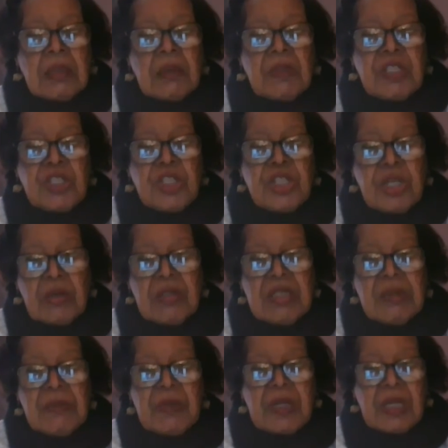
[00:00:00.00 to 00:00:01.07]
was
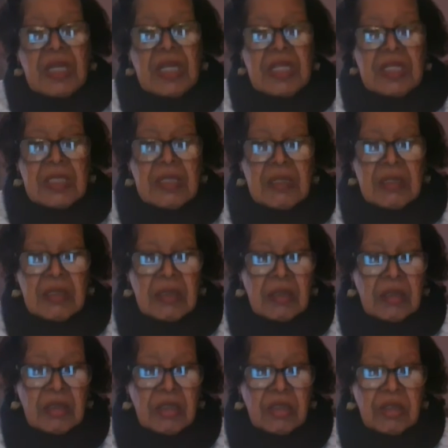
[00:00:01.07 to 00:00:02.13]
chosen because
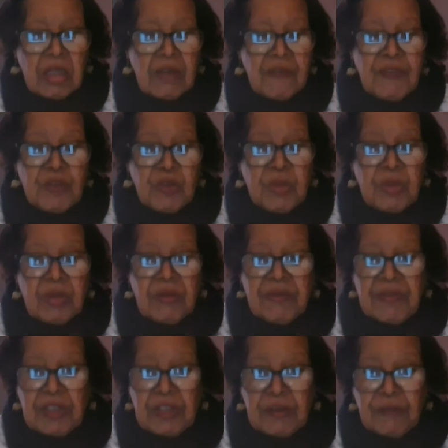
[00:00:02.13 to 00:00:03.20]
of the
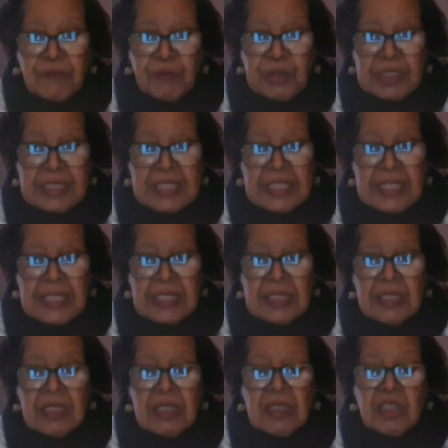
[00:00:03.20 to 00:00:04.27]
12th and the 14th.
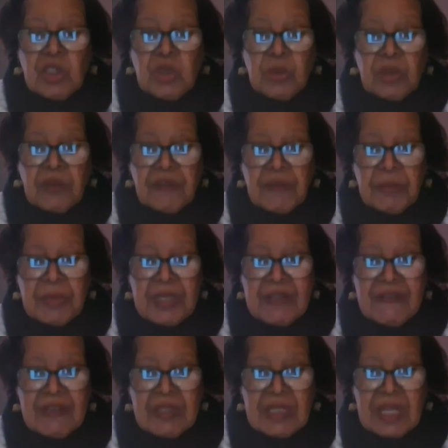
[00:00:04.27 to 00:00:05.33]
The 12th
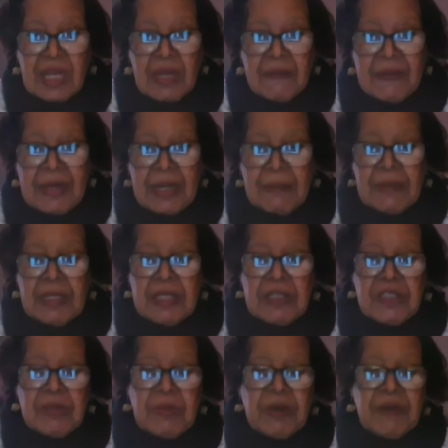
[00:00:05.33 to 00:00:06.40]
being Abraham
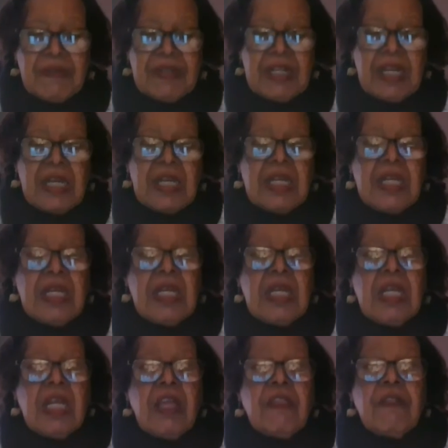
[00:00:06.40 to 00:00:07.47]
Lincoln's birthday,
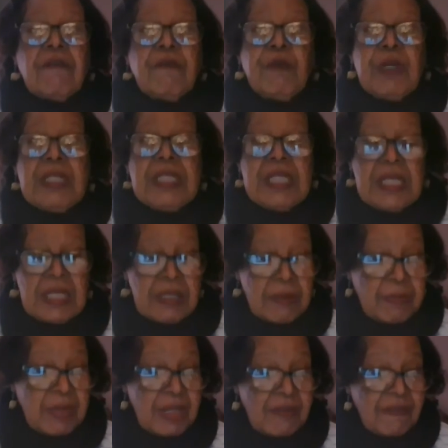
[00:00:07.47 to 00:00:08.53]
and the
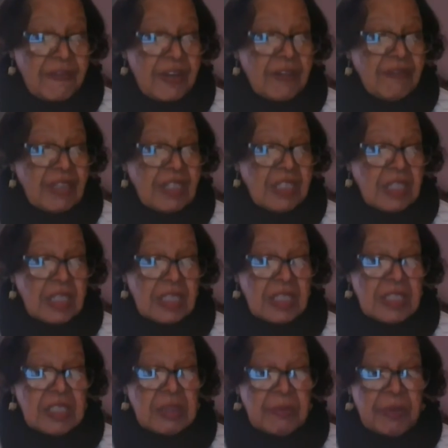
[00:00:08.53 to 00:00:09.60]
14th being Frederick
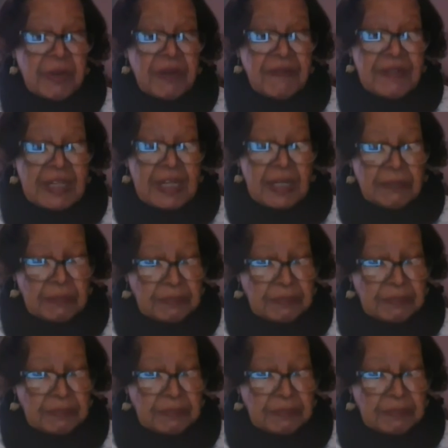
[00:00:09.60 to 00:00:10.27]
Douglass's birthday.